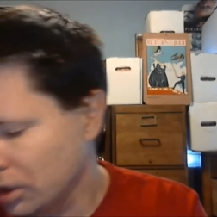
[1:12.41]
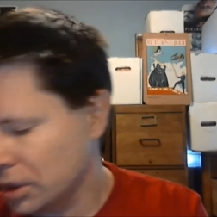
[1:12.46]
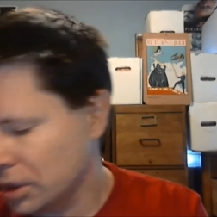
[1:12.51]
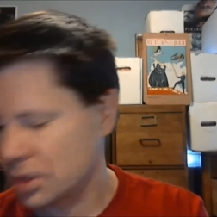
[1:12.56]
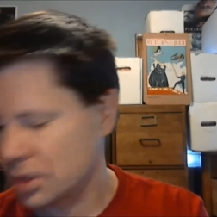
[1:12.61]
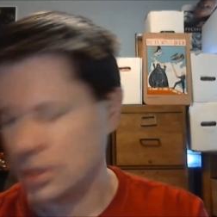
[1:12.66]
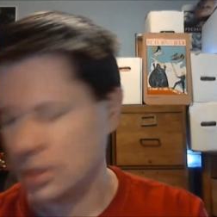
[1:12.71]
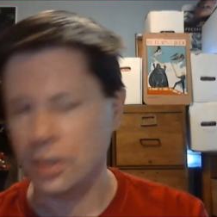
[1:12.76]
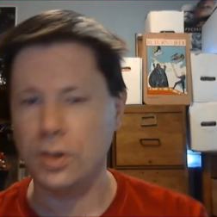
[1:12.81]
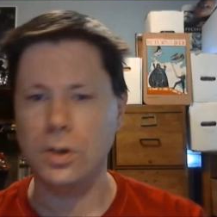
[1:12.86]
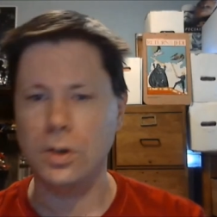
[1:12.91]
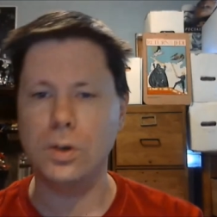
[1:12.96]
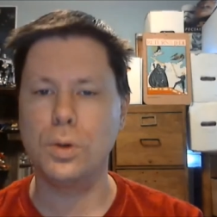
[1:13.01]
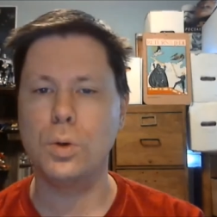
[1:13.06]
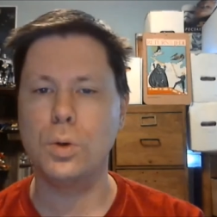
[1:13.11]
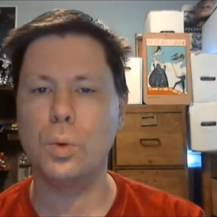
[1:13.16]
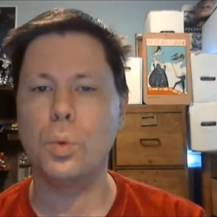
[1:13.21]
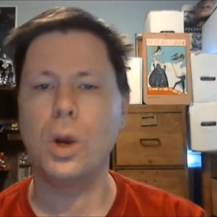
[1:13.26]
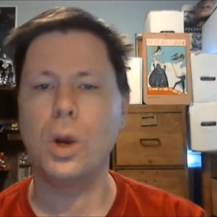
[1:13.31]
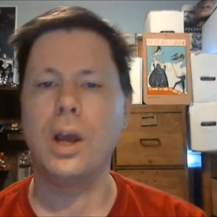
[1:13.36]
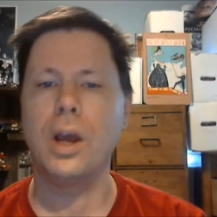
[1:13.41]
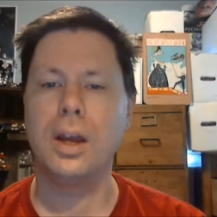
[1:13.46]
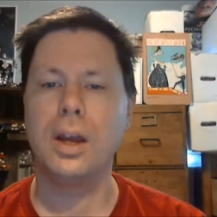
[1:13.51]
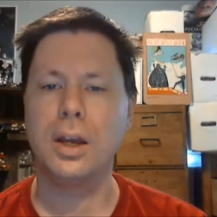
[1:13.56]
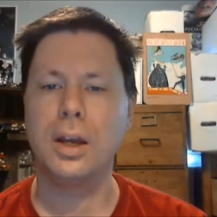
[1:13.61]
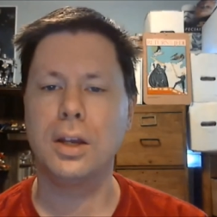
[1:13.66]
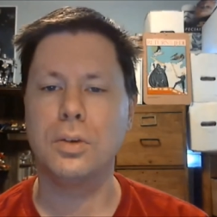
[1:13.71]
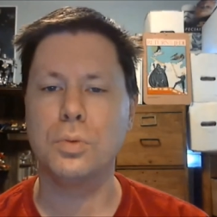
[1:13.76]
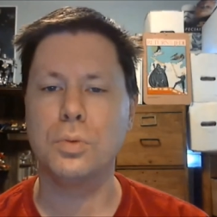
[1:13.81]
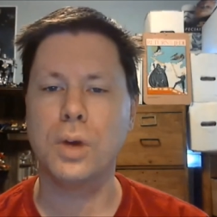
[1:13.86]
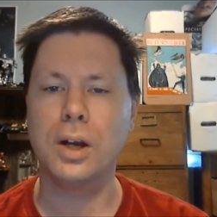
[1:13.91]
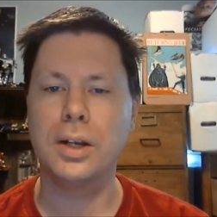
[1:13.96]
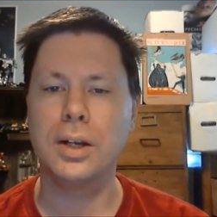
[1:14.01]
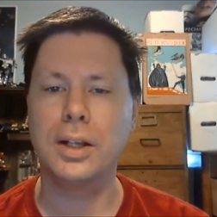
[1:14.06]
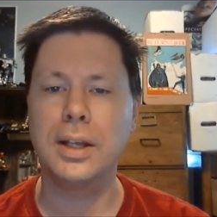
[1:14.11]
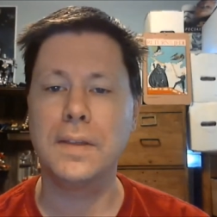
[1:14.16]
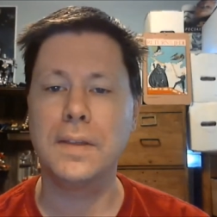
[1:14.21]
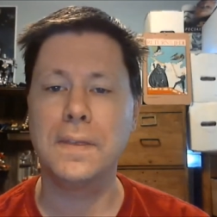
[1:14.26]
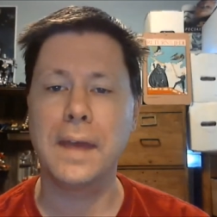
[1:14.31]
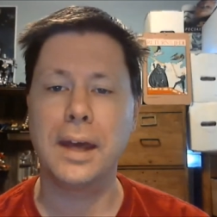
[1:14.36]
just go and run and
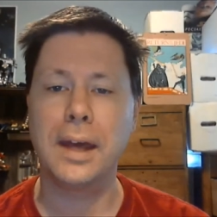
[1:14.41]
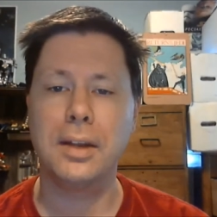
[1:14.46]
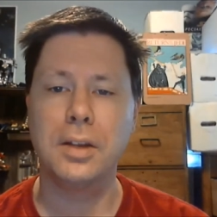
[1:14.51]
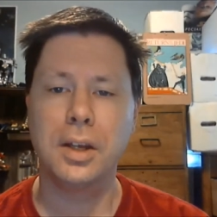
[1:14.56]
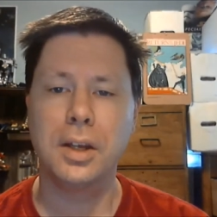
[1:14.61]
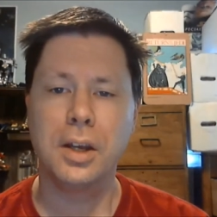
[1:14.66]
get that.